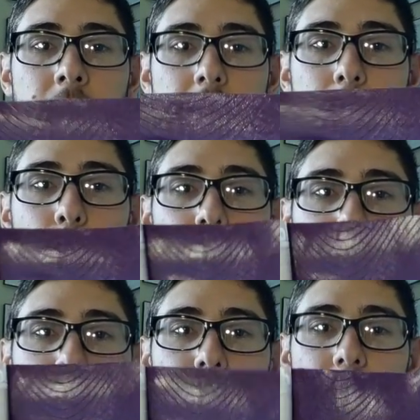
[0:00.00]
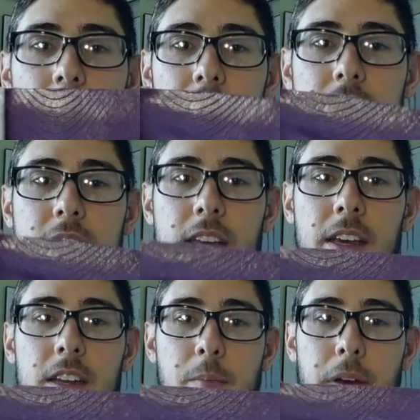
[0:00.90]
and when you put that on the
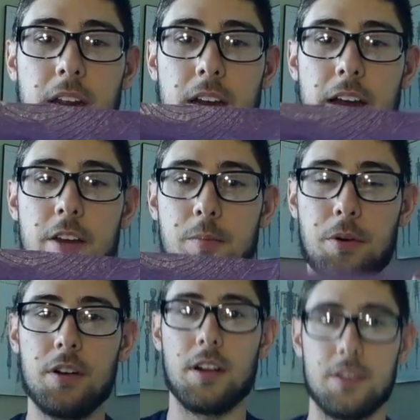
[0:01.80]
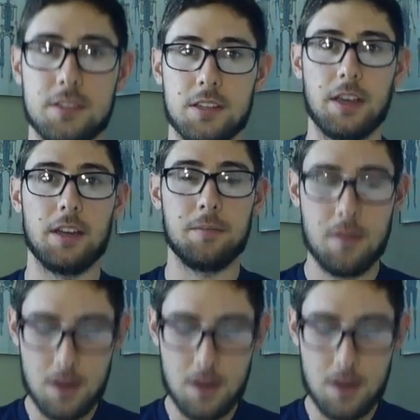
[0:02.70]
skin, depending on how you put it on the skin,